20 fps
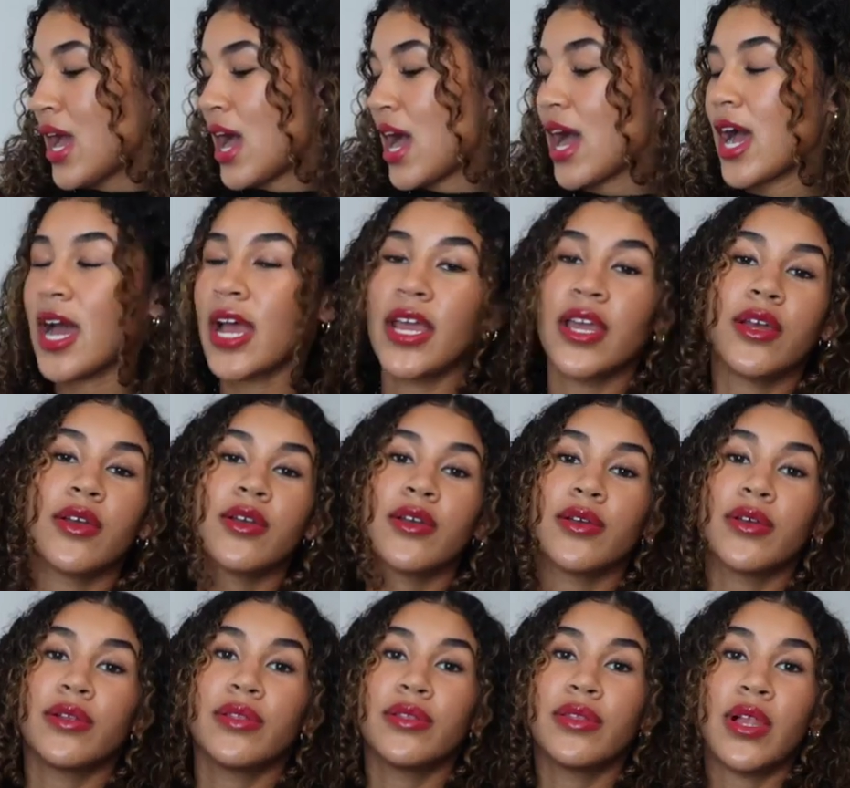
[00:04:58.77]
I
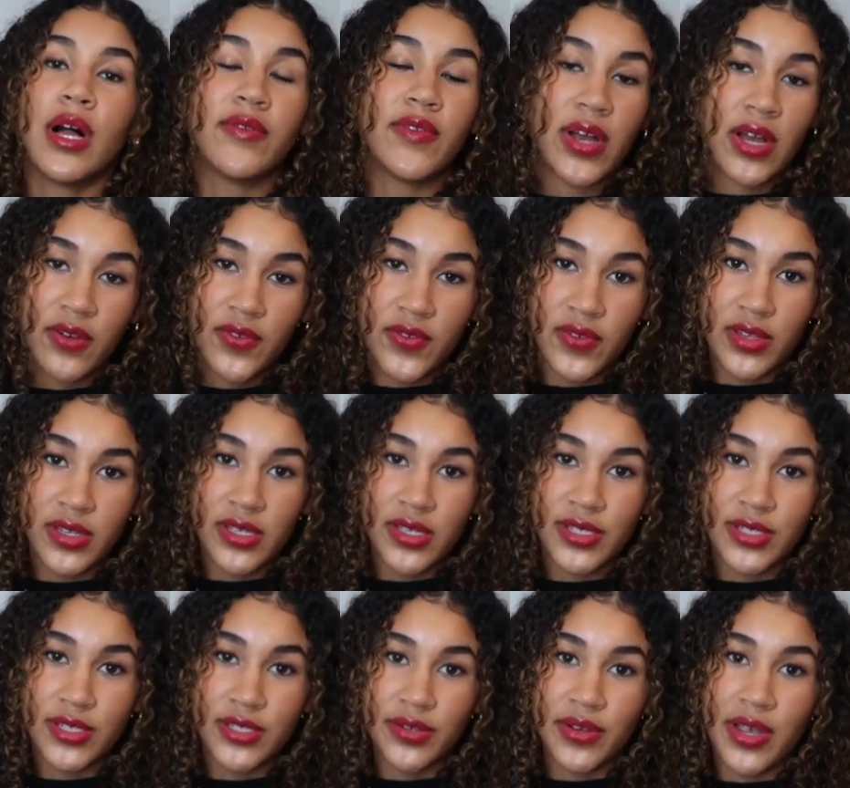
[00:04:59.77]
love
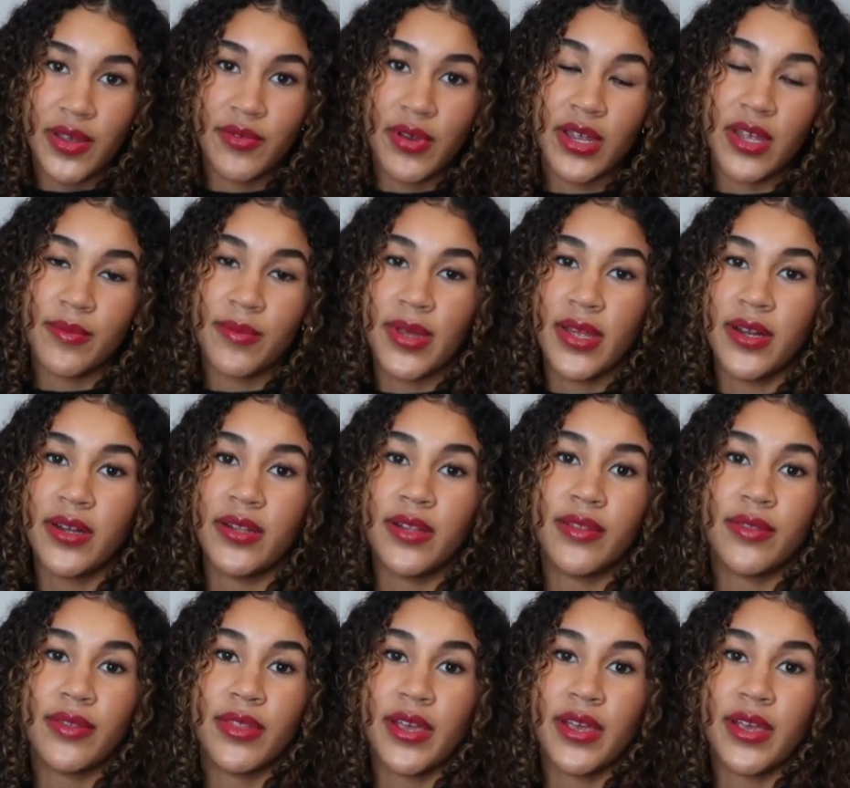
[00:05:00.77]
Alphalete, so I recommend